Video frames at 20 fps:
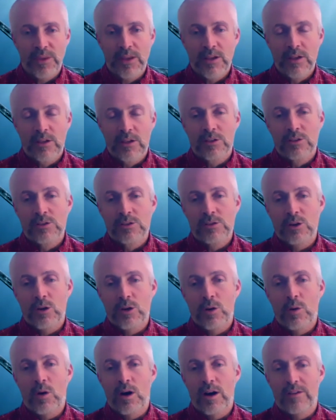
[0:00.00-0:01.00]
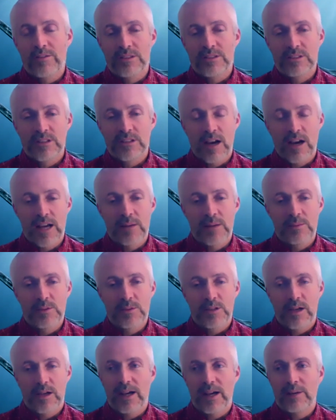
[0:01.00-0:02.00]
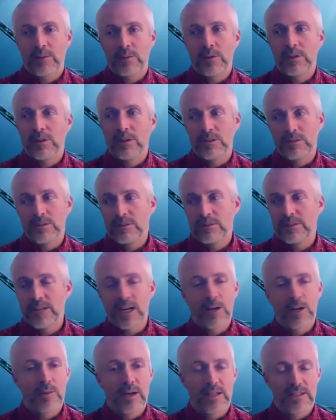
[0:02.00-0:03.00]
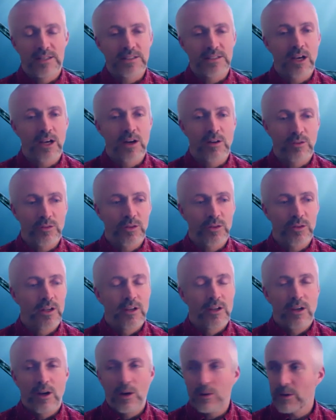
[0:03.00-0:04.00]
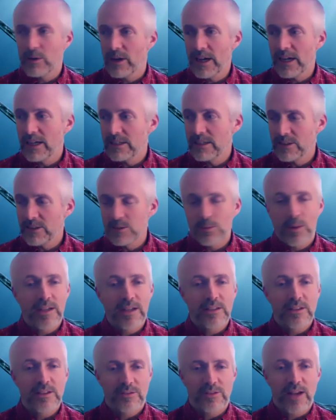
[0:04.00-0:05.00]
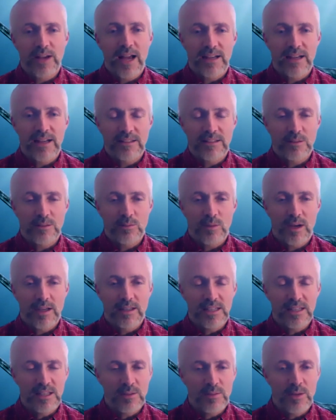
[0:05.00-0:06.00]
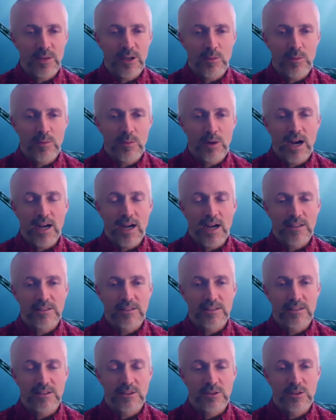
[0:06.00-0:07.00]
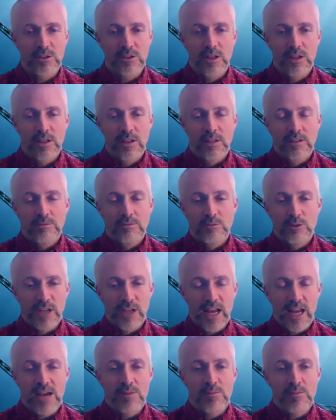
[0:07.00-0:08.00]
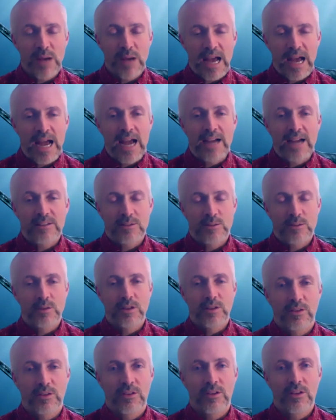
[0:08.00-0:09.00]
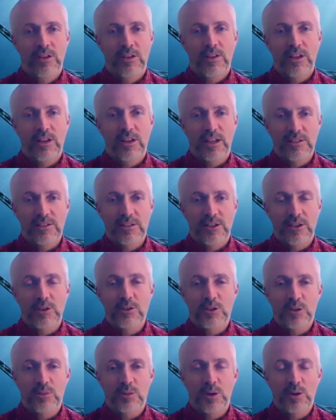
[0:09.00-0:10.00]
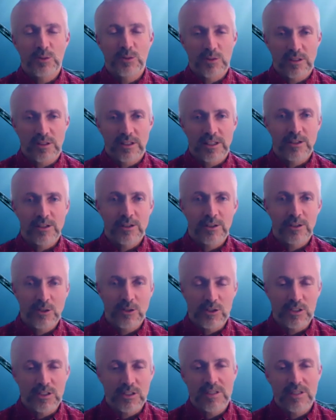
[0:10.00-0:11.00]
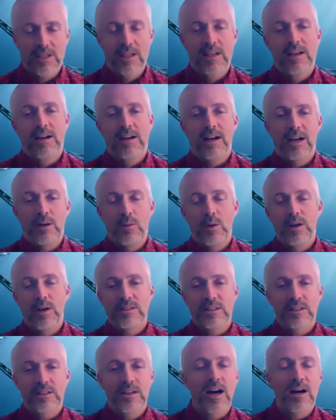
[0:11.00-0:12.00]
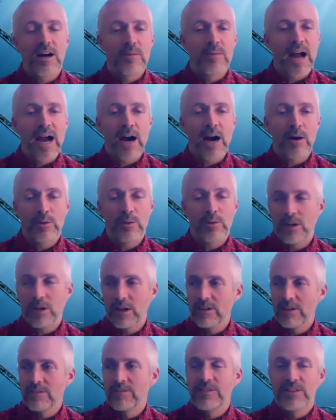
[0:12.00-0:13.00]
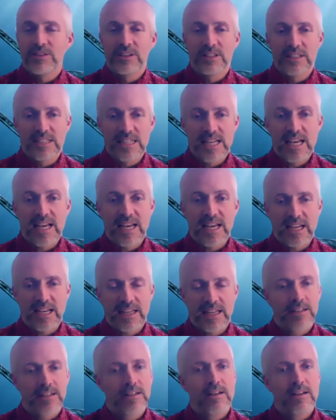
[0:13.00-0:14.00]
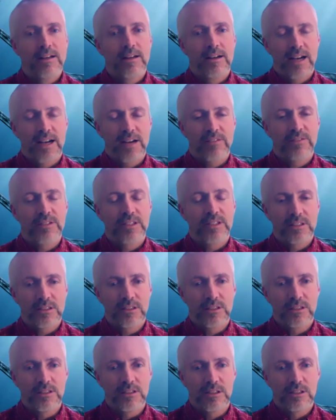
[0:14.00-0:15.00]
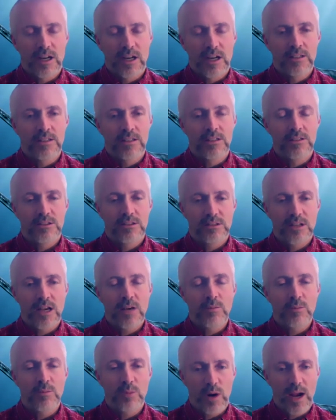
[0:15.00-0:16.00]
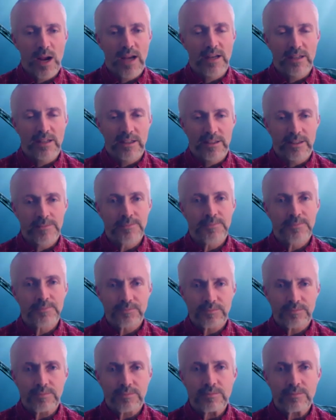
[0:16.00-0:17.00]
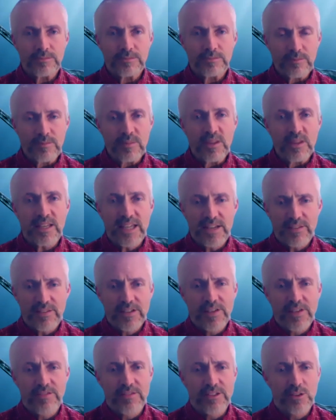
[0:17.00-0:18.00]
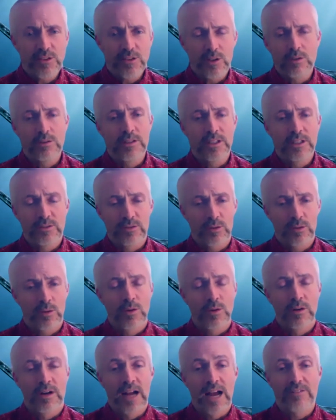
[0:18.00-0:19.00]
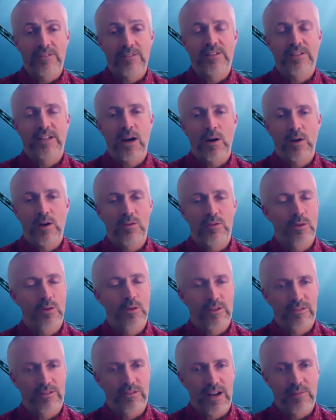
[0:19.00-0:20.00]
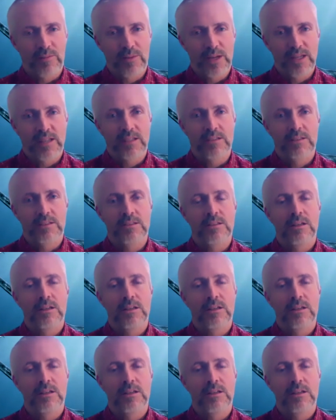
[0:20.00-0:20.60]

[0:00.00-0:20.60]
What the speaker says: So oftentimes I will tell myself, okay, despite the fact that my email box is jam-packed with things that are supposedly urgent, I want to come out of the day having done some writing, even if it's only for half an hour, 45 minutes.